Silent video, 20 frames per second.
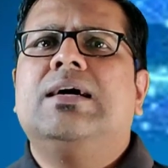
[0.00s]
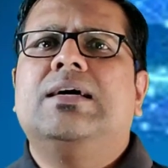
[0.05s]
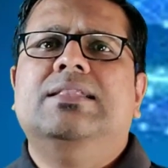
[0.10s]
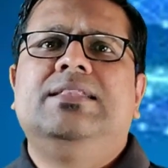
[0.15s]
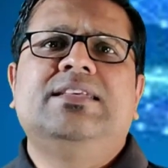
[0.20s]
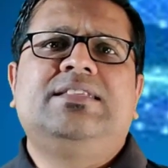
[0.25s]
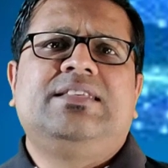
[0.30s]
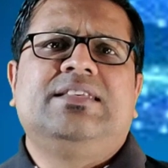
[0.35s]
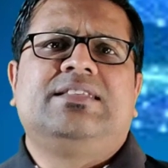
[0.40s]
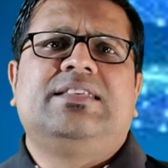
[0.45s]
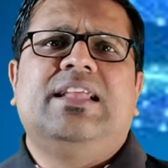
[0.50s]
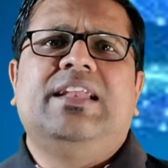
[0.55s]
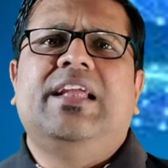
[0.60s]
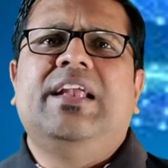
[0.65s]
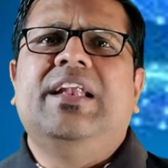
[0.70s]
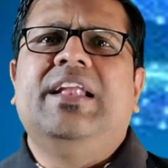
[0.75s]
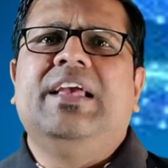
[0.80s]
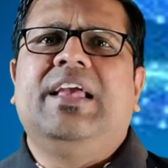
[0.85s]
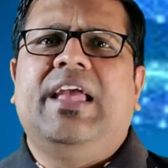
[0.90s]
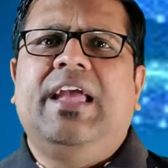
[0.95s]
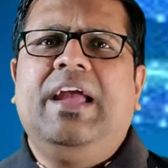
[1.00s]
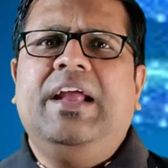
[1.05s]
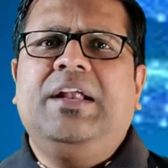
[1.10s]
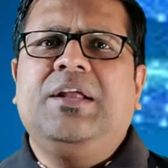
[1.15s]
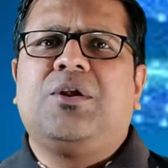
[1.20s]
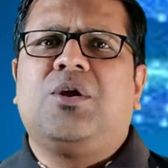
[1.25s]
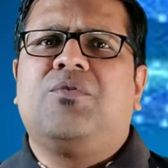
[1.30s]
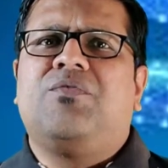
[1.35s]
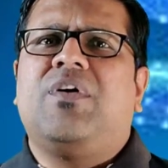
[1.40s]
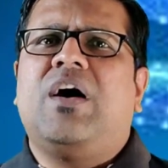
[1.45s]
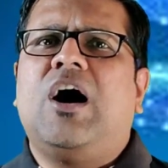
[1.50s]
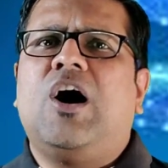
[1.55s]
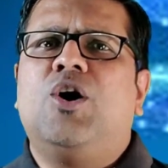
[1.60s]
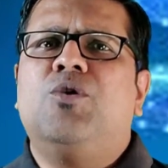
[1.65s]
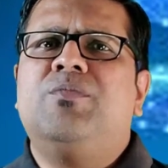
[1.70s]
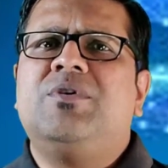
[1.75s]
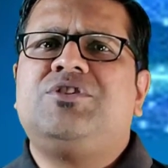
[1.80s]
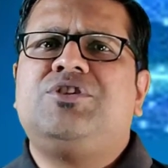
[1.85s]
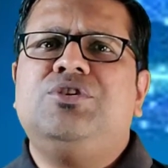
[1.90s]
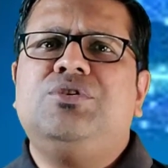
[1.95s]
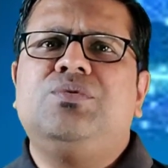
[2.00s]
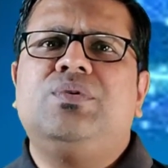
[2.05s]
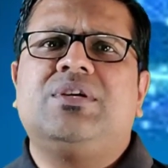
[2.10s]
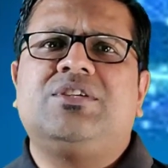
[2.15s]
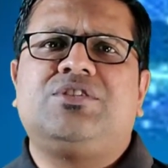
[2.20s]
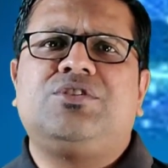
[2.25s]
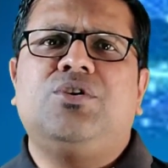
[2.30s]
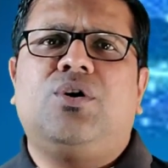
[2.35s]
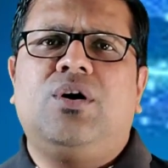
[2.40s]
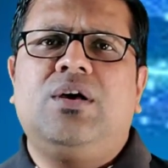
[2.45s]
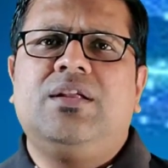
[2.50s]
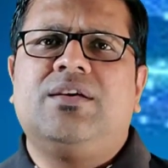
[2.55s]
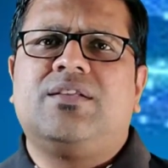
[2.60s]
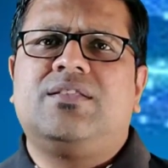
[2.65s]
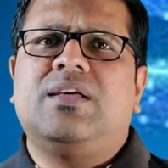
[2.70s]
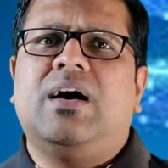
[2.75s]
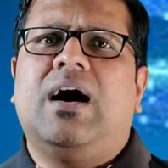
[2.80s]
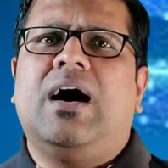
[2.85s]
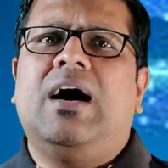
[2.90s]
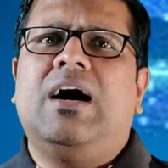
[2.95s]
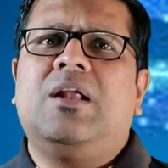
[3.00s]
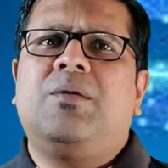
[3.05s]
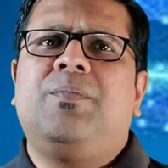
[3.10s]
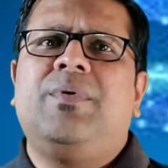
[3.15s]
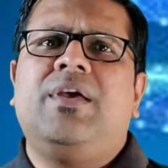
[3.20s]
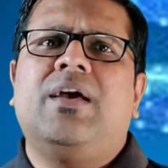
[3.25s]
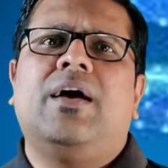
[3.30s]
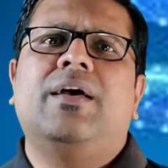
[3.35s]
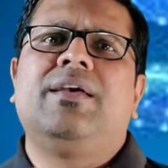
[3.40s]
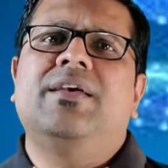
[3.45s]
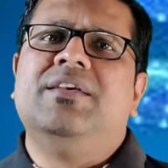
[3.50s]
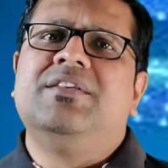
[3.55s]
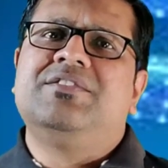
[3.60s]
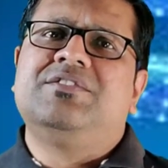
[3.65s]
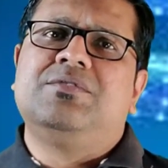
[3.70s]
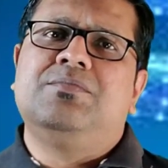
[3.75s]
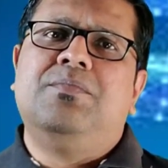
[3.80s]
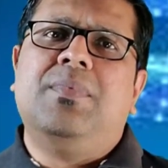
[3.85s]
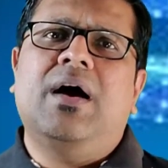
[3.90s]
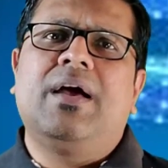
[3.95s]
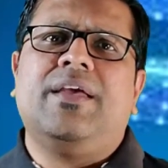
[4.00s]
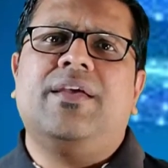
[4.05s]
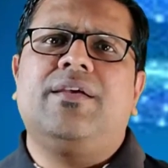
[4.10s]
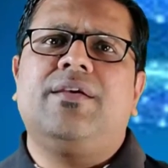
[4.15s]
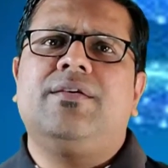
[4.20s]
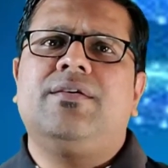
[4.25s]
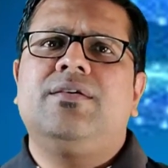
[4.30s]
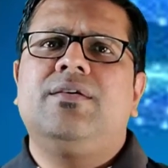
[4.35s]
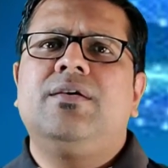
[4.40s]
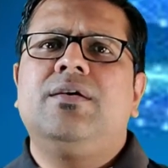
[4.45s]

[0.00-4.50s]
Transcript: This is an indicator of how much US dollar the RBI is buying.